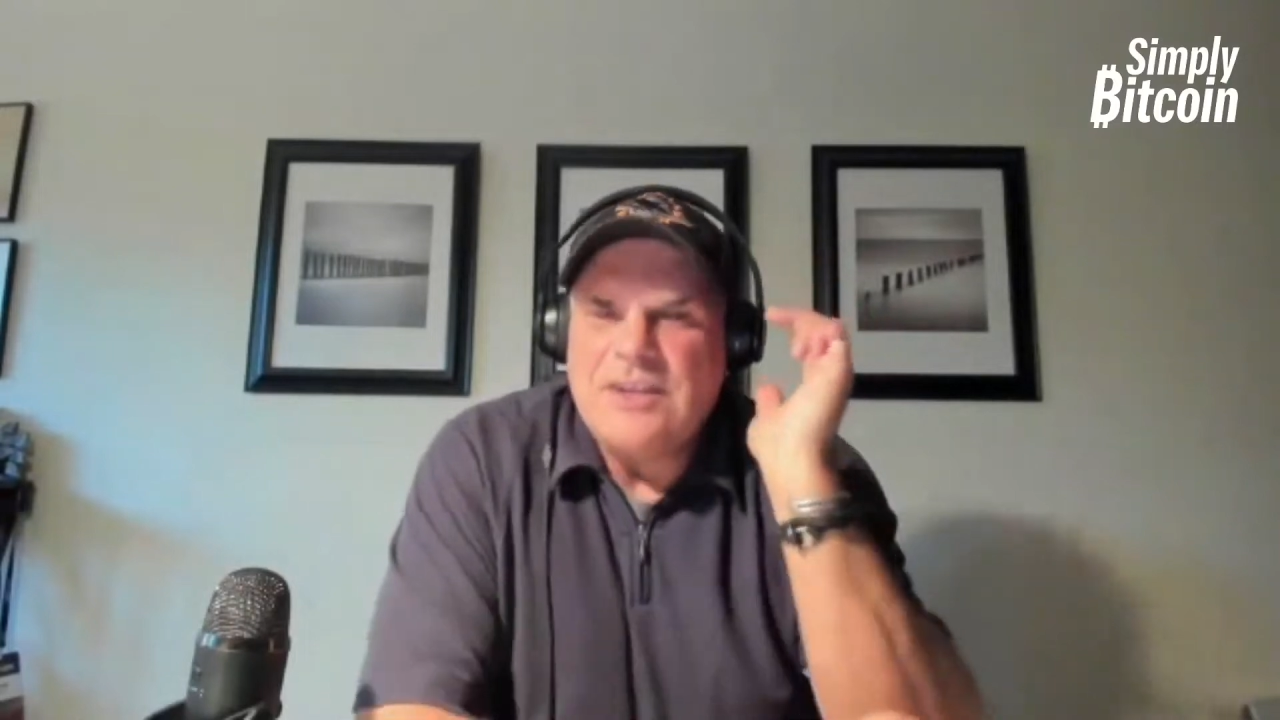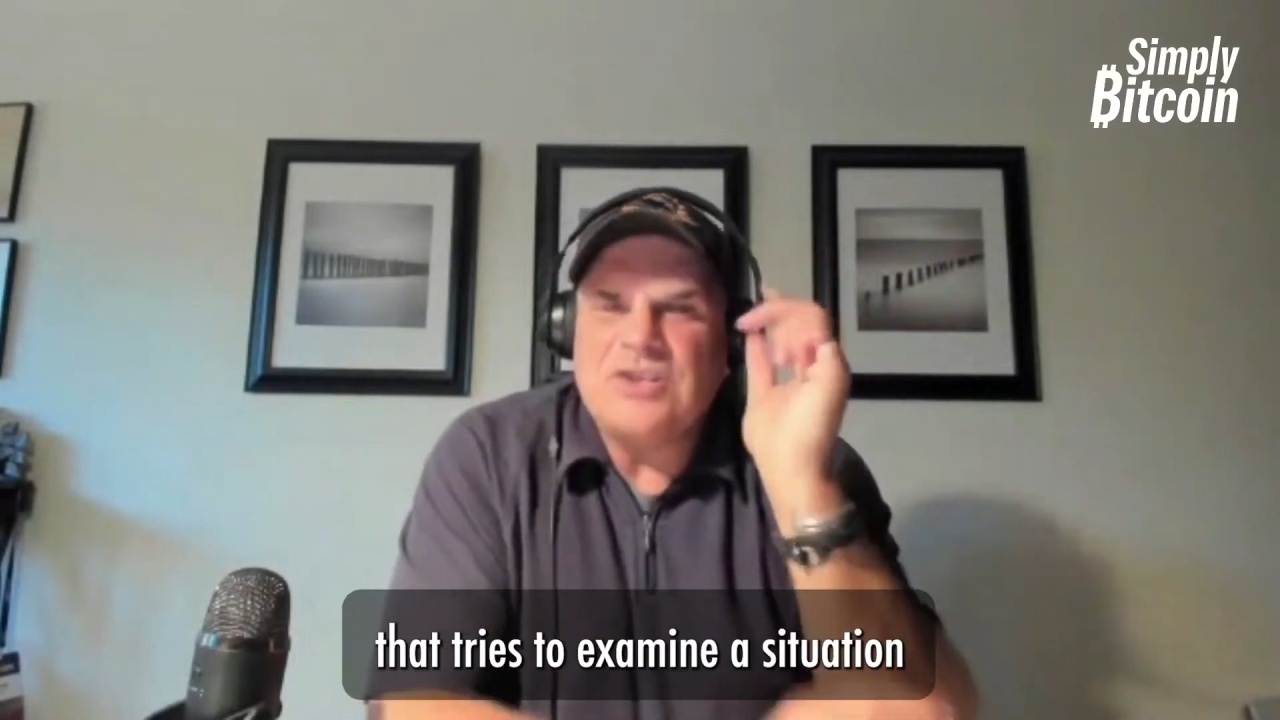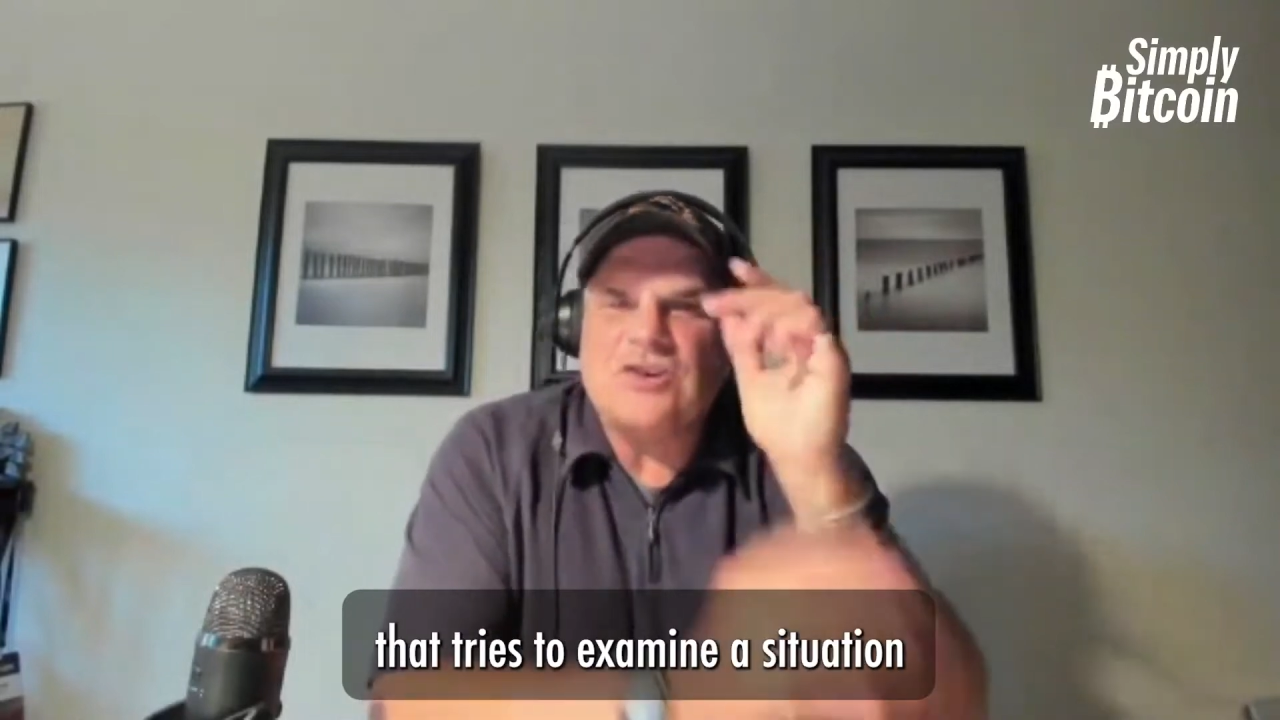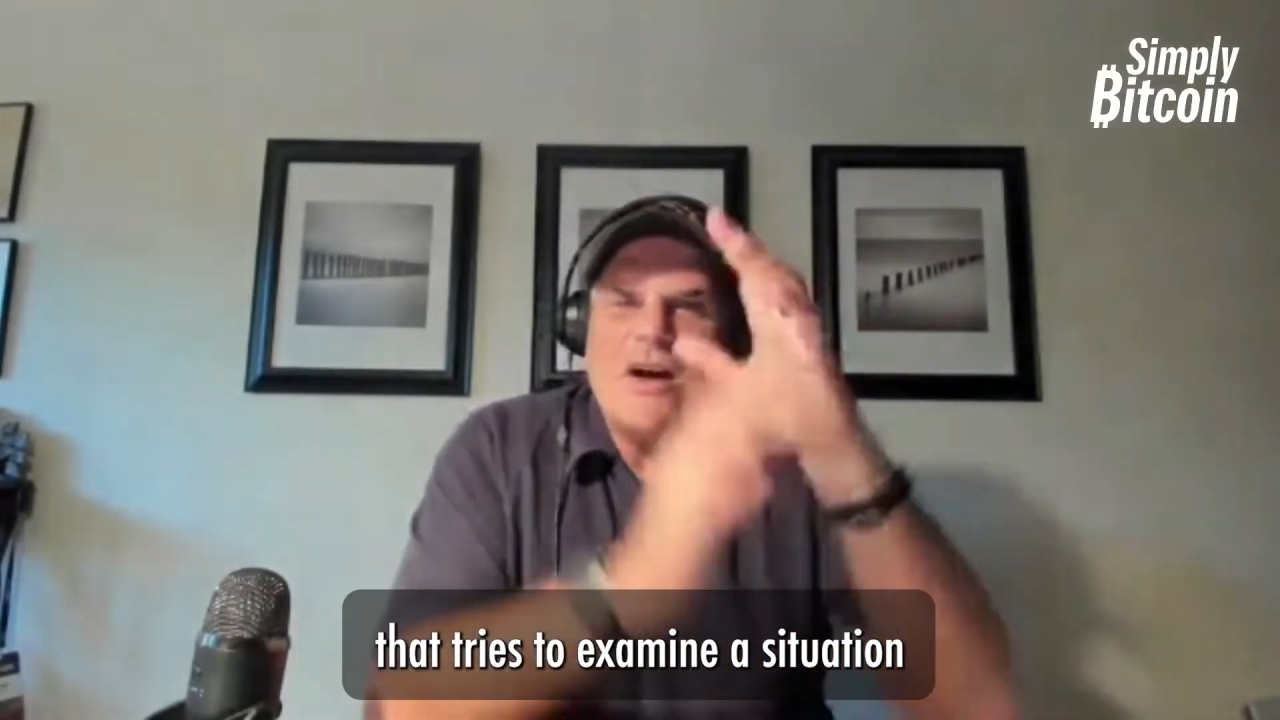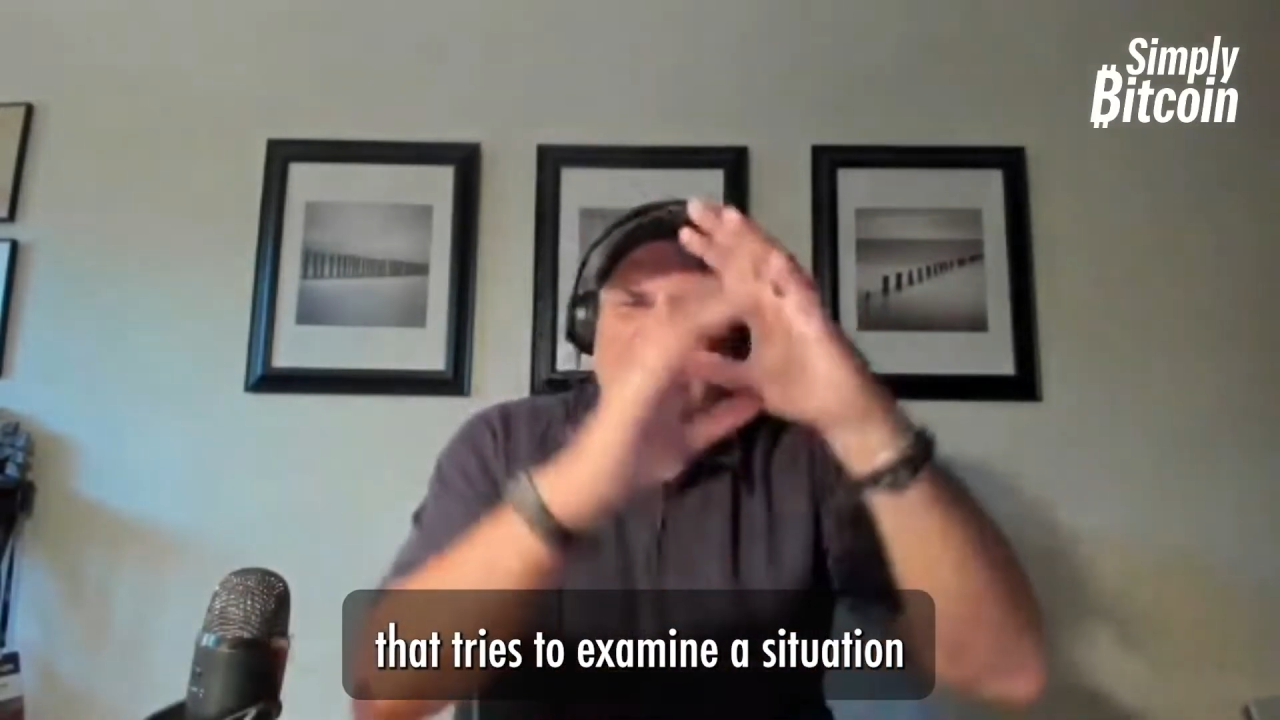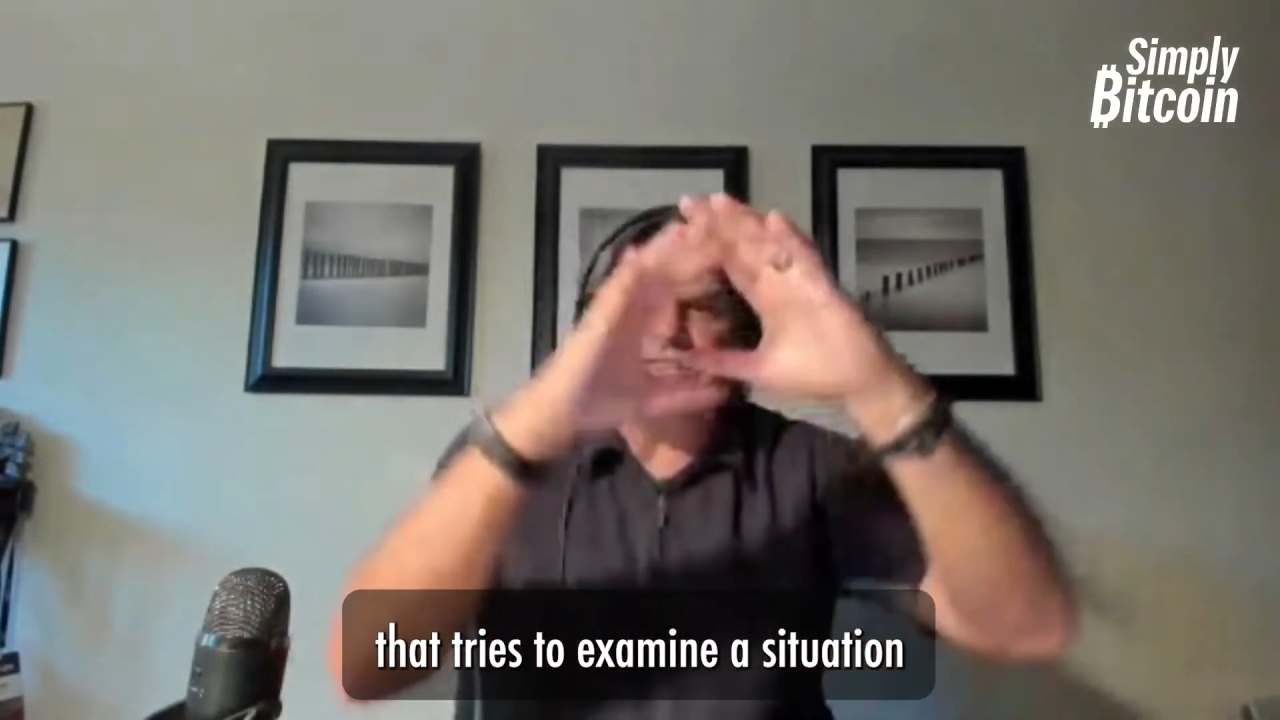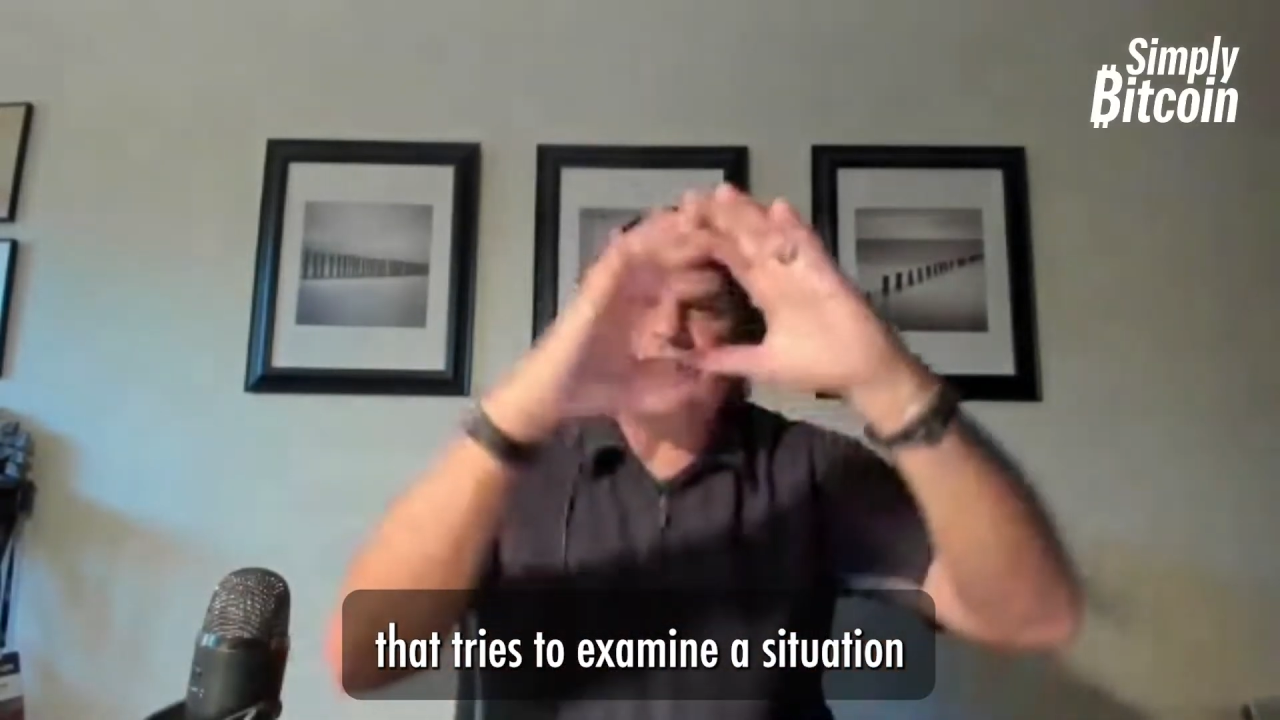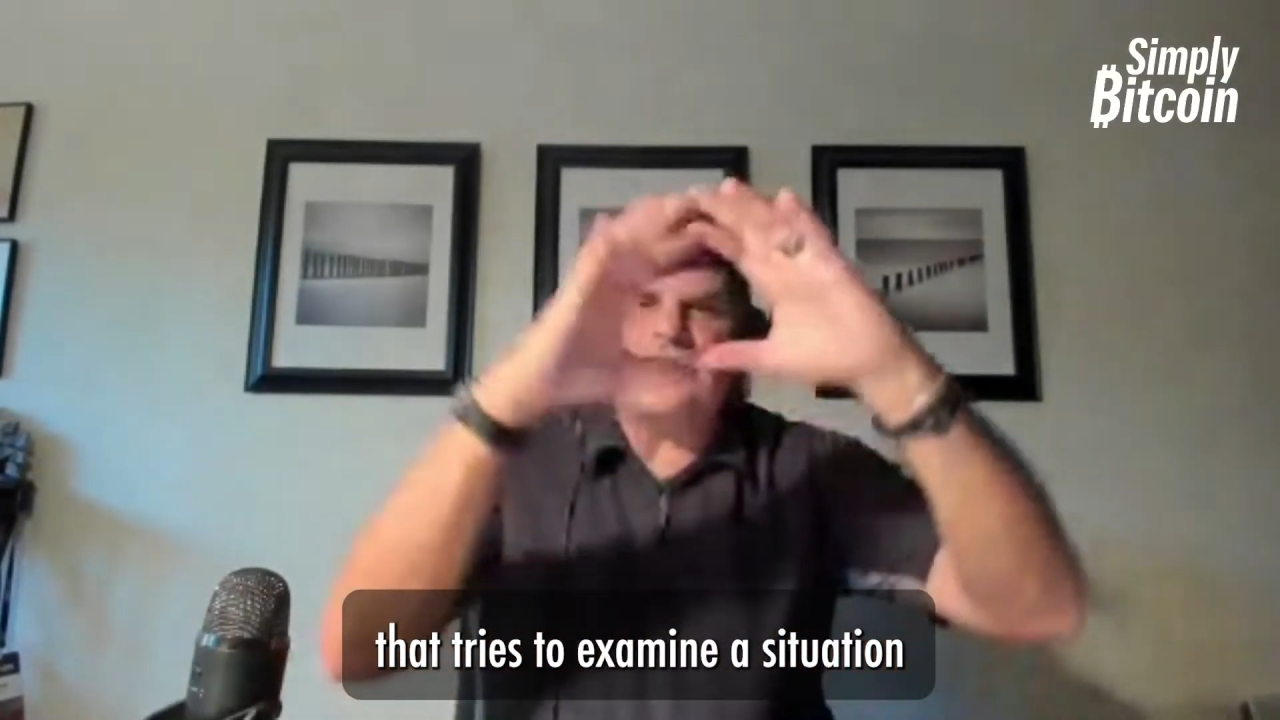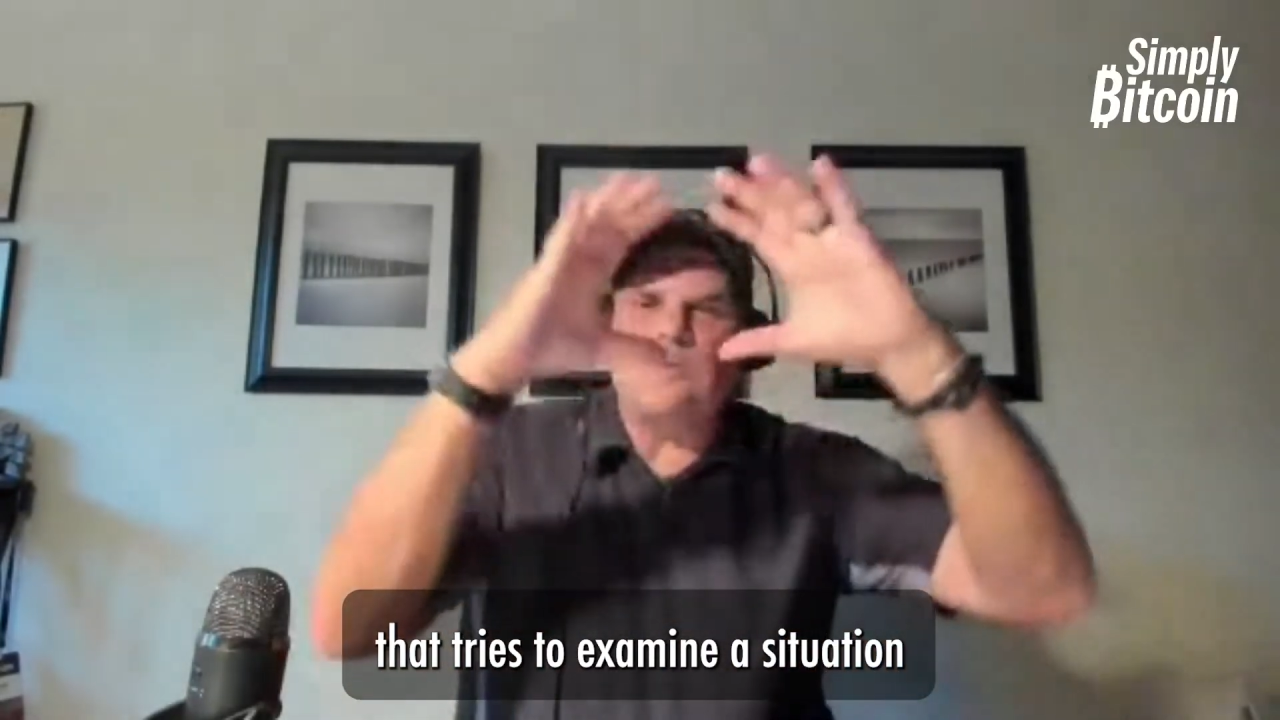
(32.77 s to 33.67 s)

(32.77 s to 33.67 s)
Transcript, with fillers: that tries to